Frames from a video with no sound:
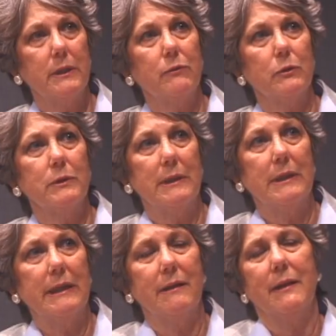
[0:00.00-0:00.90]
or whatever.
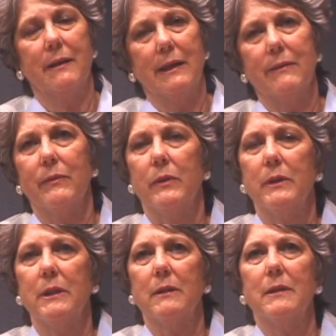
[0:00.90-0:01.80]
And I,
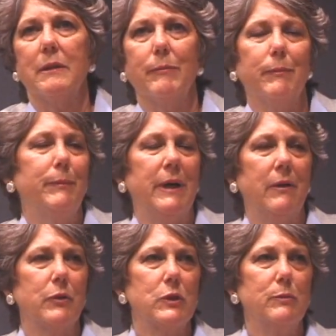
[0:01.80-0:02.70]
the thing that
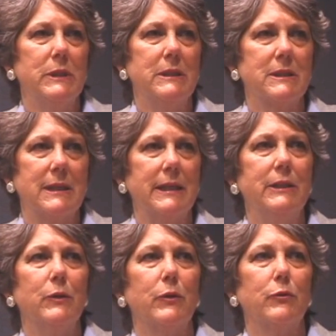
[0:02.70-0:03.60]
bothers me is
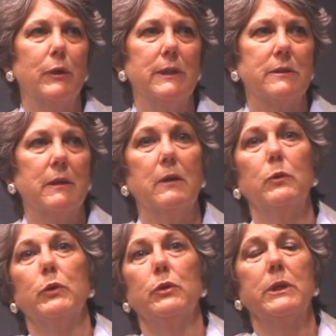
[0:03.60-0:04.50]
I hear the phrase,
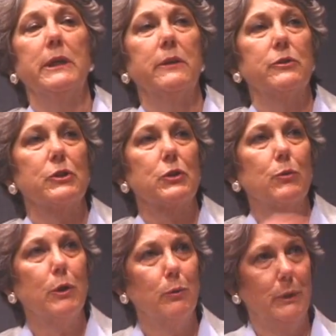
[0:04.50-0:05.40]
"Oh, well, you can't
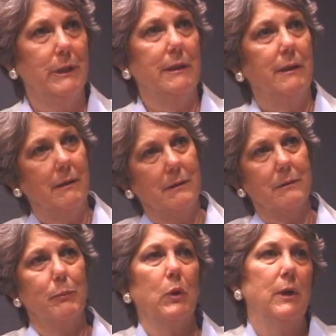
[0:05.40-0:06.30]
just throw money
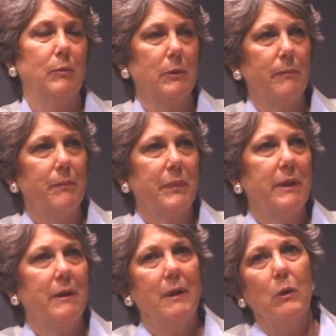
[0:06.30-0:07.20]
at the problem."
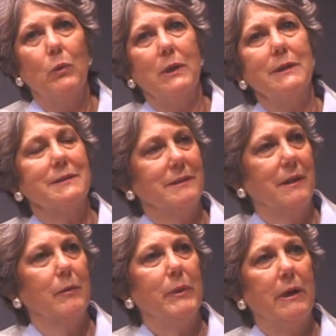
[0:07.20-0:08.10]
Well,
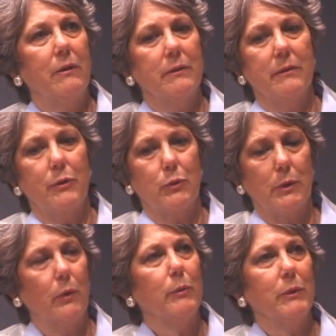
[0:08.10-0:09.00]
it's not about
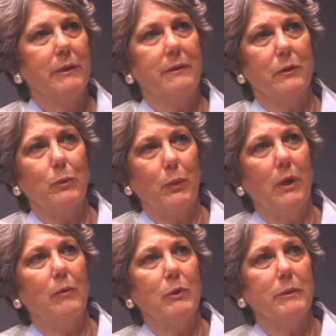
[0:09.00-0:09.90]
throwing money at the
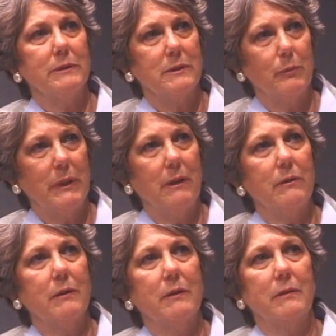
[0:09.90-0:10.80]
problem; it's
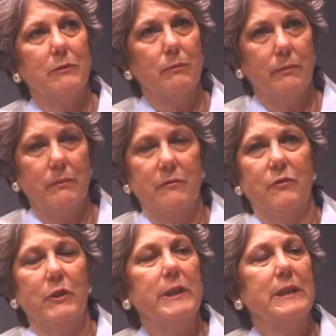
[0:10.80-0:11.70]
about
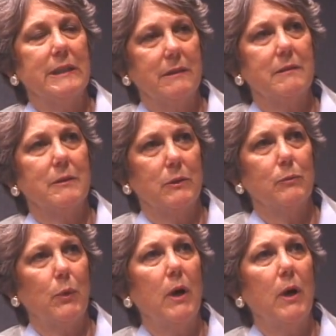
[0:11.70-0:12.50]
funding it